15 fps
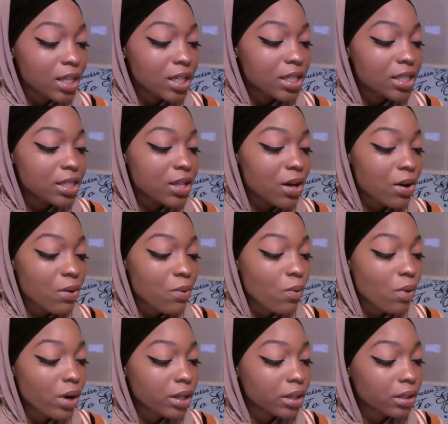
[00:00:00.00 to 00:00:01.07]
So
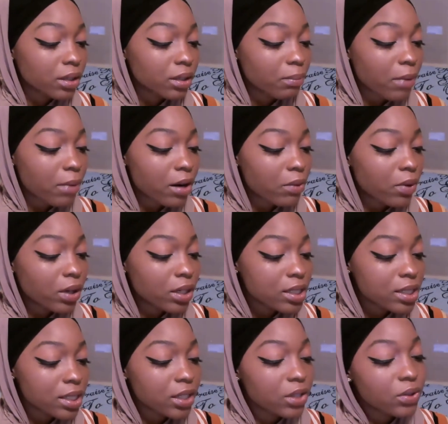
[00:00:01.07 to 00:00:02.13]
part one is the
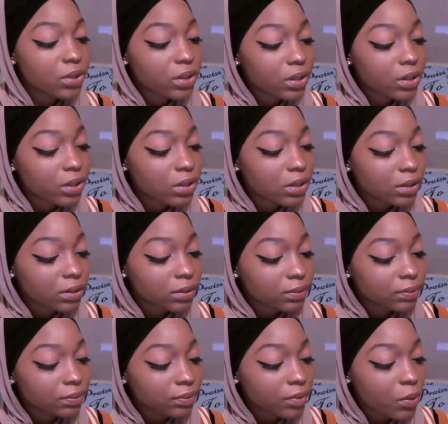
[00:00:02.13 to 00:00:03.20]
cuticle,
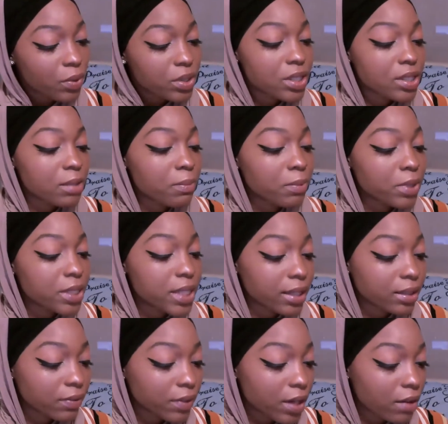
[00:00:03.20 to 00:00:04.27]
which is the
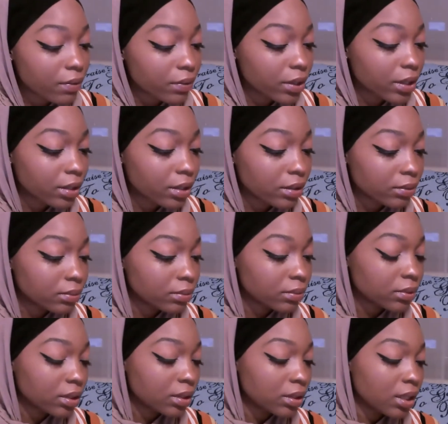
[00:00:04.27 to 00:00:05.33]
protective covering.
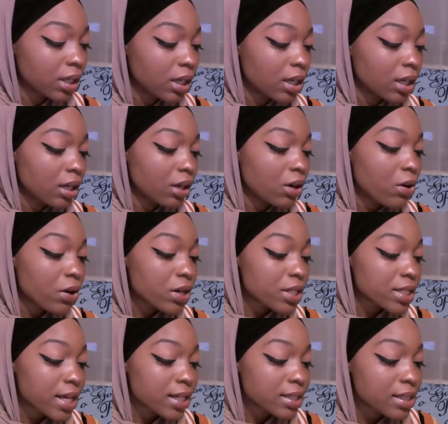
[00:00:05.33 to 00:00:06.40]

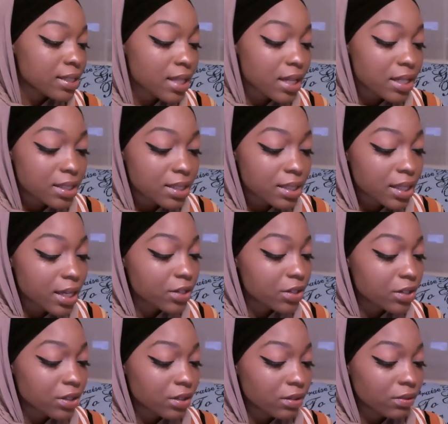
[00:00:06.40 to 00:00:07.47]
Cortex is the
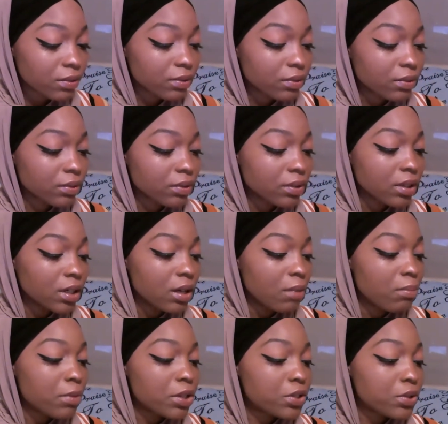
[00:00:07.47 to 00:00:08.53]
insulation.
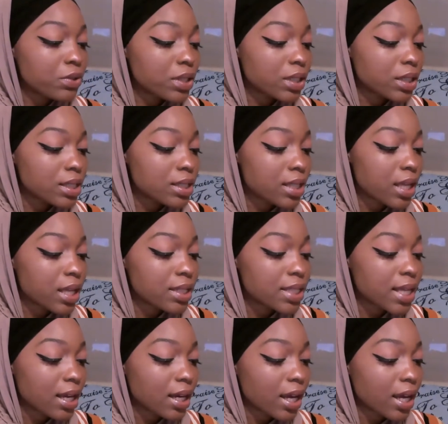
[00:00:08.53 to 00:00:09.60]
Medulla is the
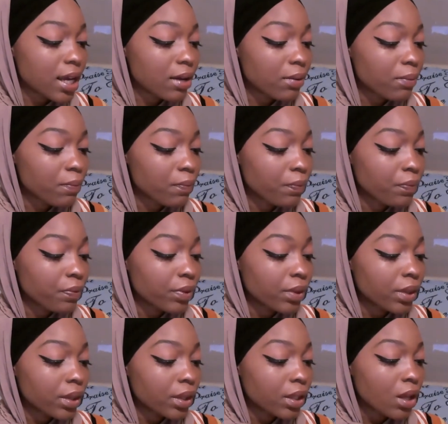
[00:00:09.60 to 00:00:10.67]
antennae.
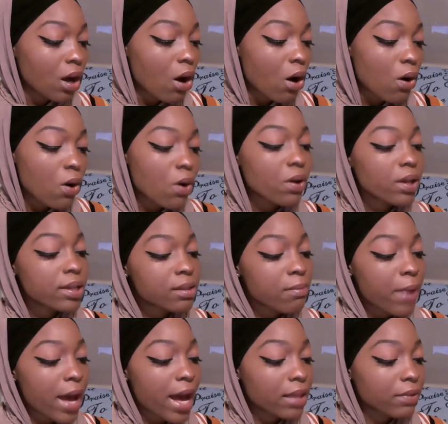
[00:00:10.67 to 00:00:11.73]
Hole is a
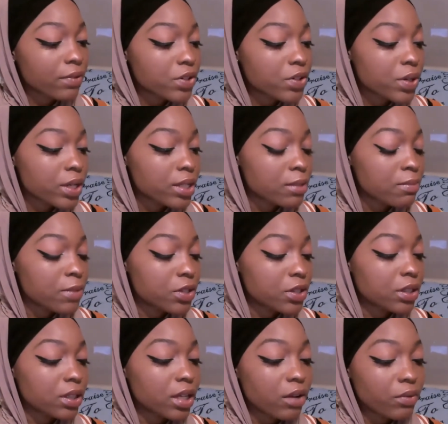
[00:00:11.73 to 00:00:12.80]
path for
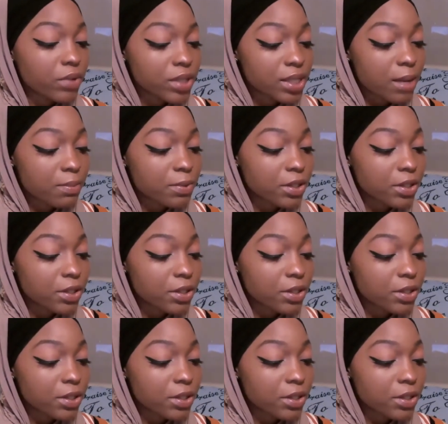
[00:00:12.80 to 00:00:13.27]
transmission and reception.